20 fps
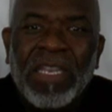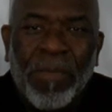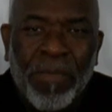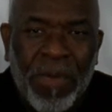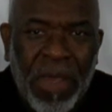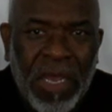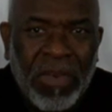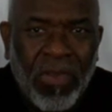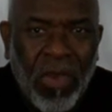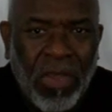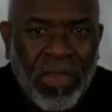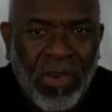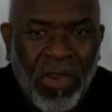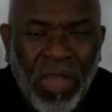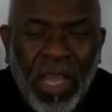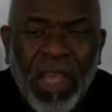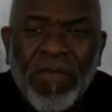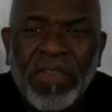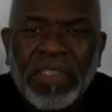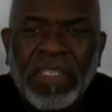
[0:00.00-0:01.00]
depend on you're
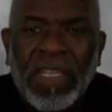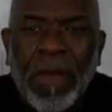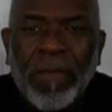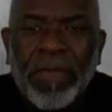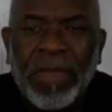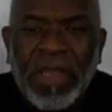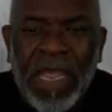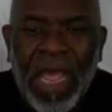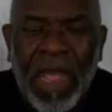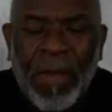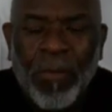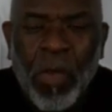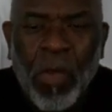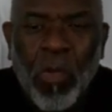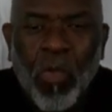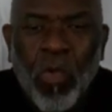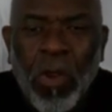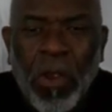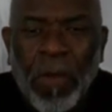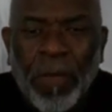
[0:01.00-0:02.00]
looking for something that
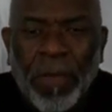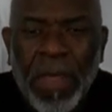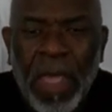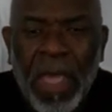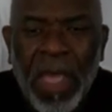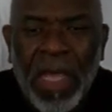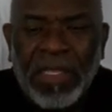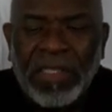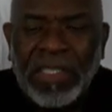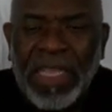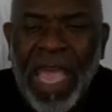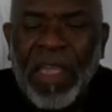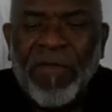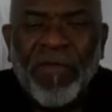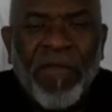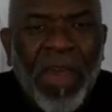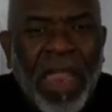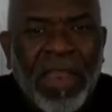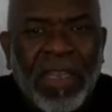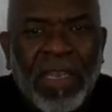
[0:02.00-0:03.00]
will work
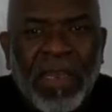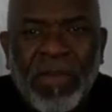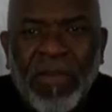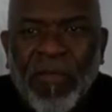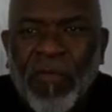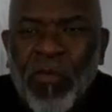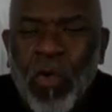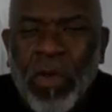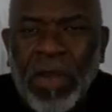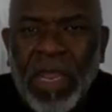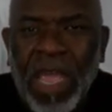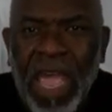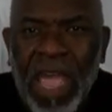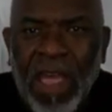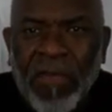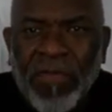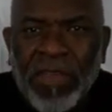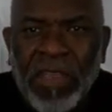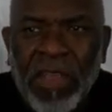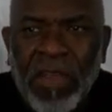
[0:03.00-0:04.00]
jack fallon in the four and a
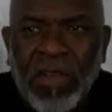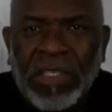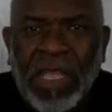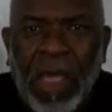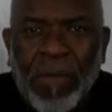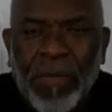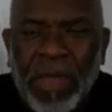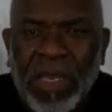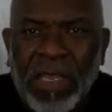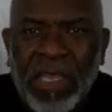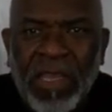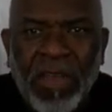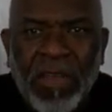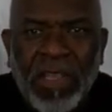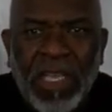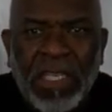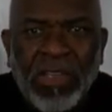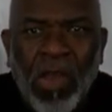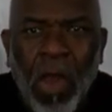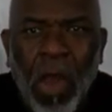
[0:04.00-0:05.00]
half years i've been here
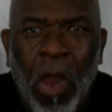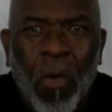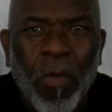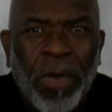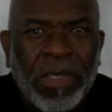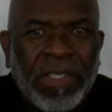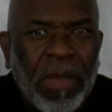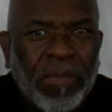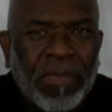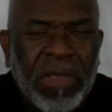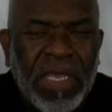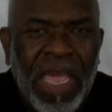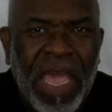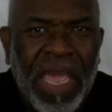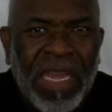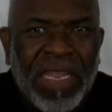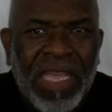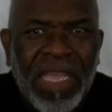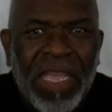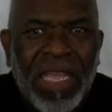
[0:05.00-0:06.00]
he's always up the
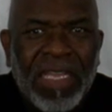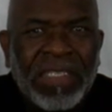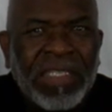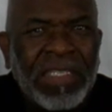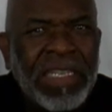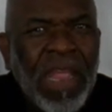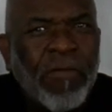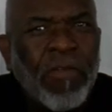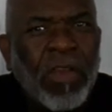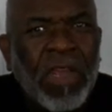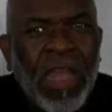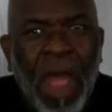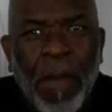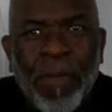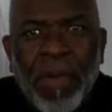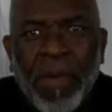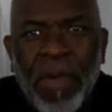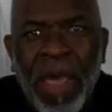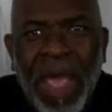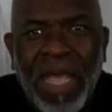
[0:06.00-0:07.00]
ante he has never
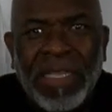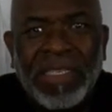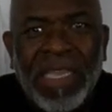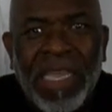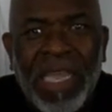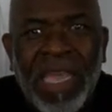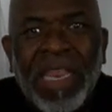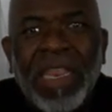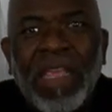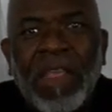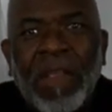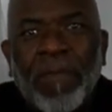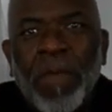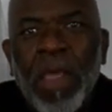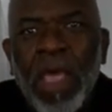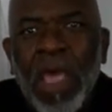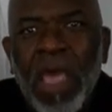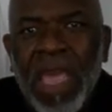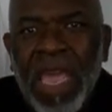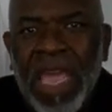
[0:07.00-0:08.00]
compromised any
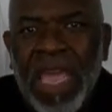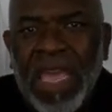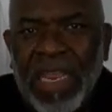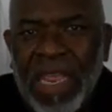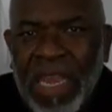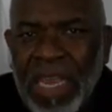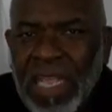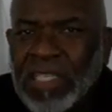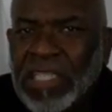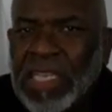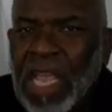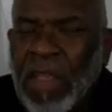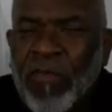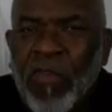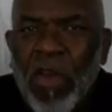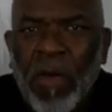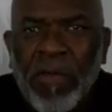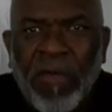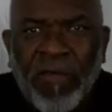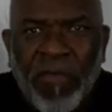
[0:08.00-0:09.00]
in any
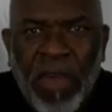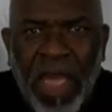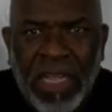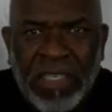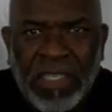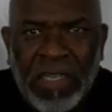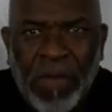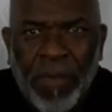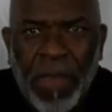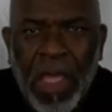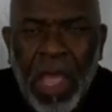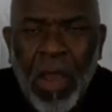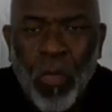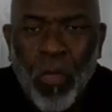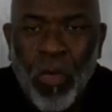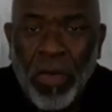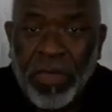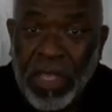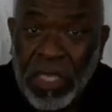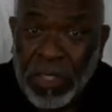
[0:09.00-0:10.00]
shape form or fashion
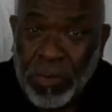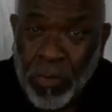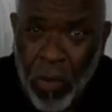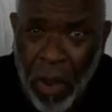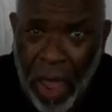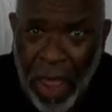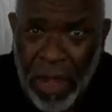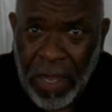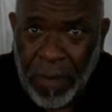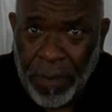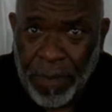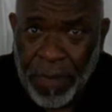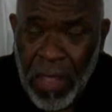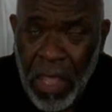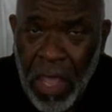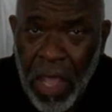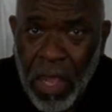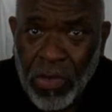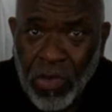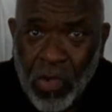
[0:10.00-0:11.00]
with this product
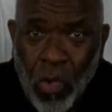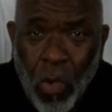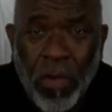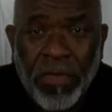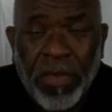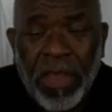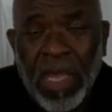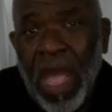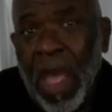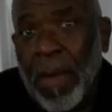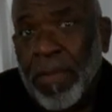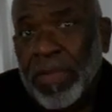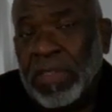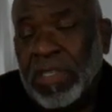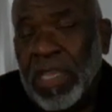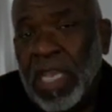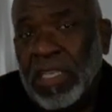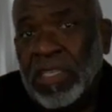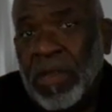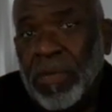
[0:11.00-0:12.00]
nor the
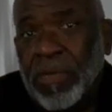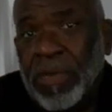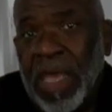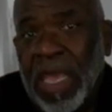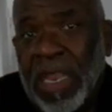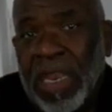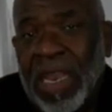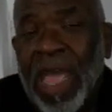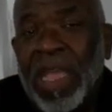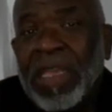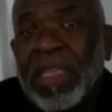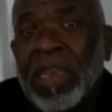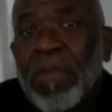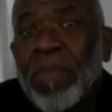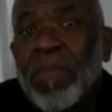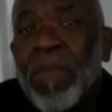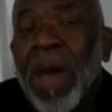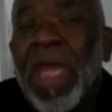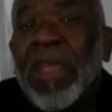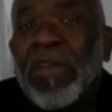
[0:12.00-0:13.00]
compensation plan. And I can
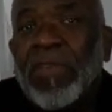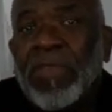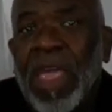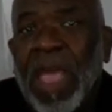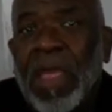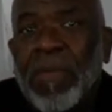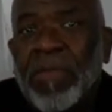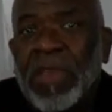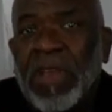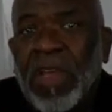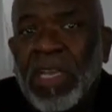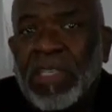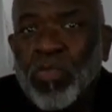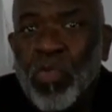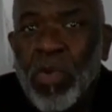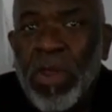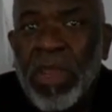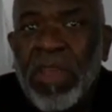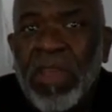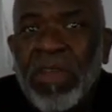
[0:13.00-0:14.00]
admire that because
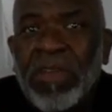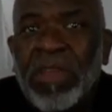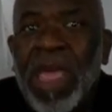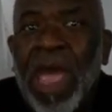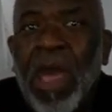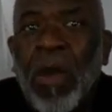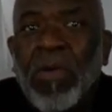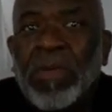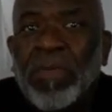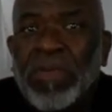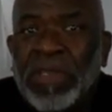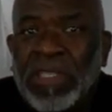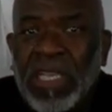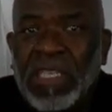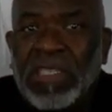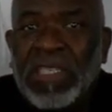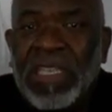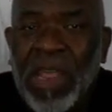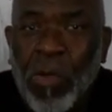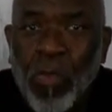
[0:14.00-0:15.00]
we're here now in a
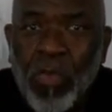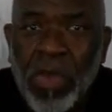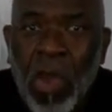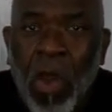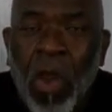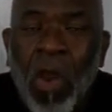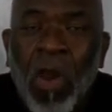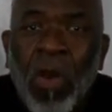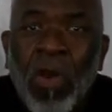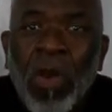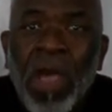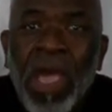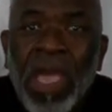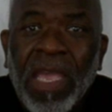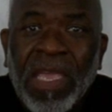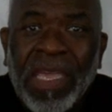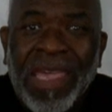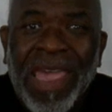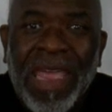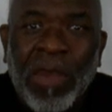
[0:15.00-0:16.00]
position that we all
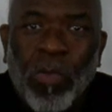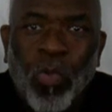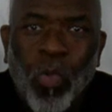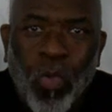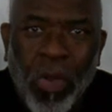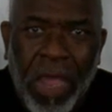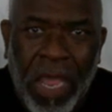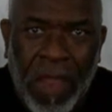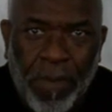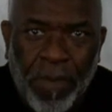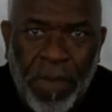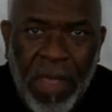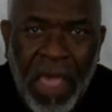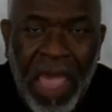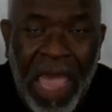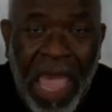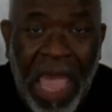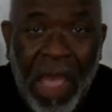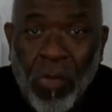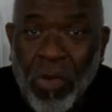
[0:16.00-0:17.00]
can win.
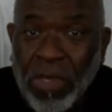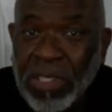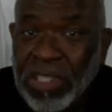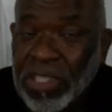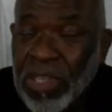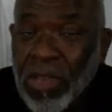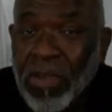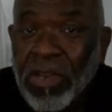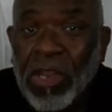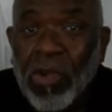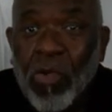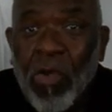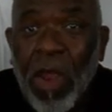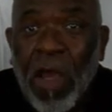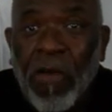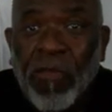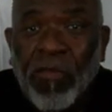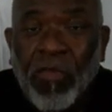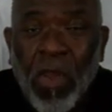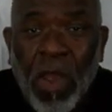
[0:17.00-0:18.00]
And we're still on the
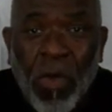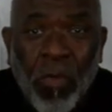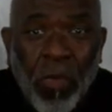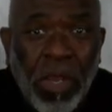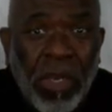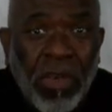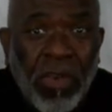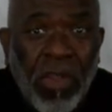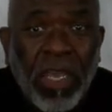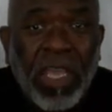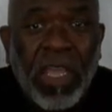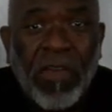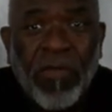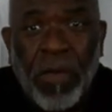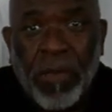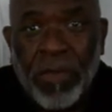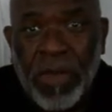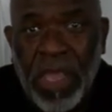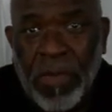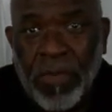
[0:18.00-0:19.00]
ground floor. We're looking
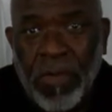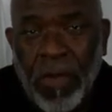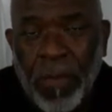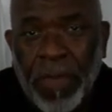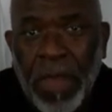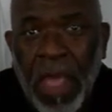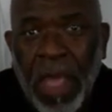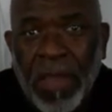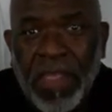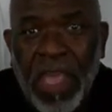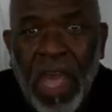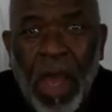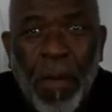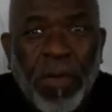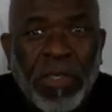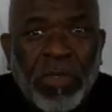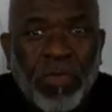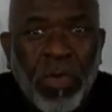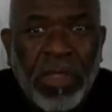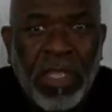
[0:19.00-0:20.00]
for people to
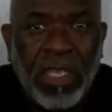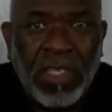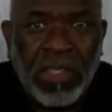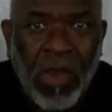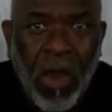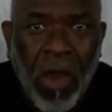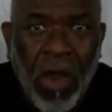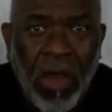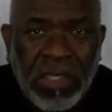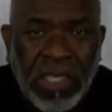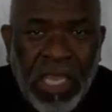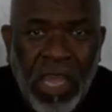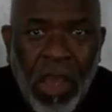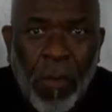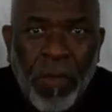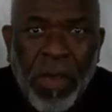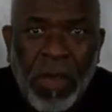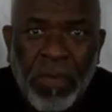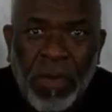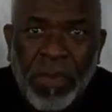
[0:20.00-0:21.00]
help us with this cause, to
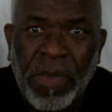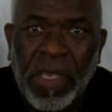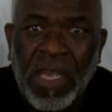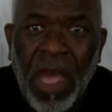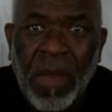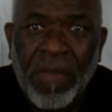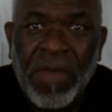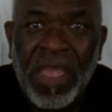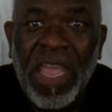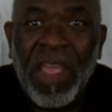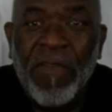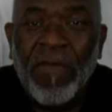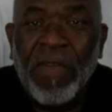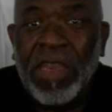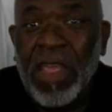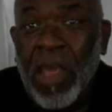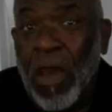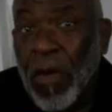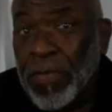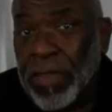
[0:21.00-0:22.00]
help people become
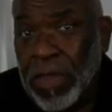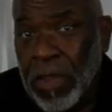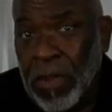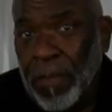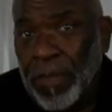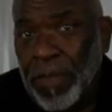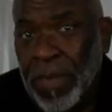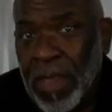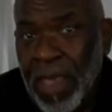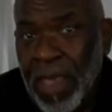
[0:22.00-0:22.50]
even healthier